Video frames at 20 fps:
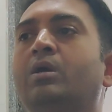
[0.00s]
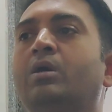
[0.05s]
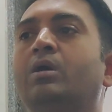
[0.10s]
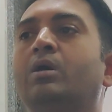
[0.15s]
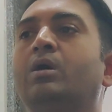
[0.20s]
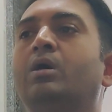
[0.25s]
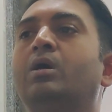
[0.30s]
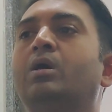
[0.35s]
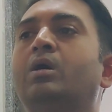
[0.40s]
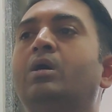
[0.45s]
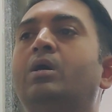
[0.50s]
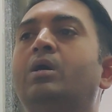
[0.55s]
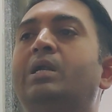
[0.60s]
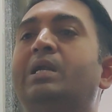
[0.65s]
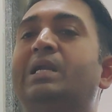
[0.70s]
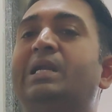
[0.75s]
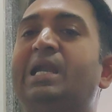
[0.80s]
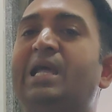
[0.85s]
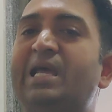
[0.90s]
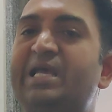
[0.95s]

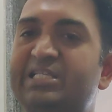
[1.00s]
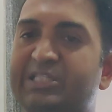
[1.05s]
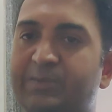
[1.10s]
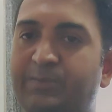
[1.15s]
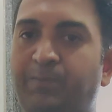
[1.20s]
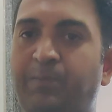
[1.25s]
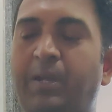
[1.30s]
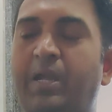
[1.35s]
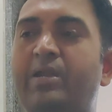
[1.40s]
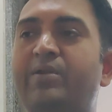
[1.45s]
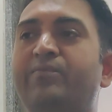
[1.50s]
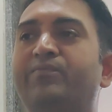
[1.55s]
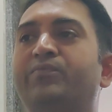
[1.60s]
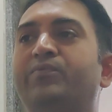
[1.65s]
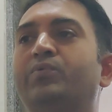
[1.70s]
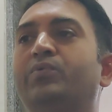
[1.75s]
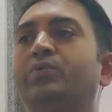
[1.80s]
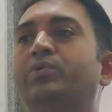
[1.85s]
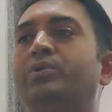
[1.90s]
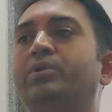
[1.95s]
Less
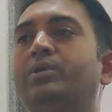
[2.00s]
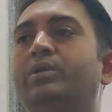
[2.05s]
painful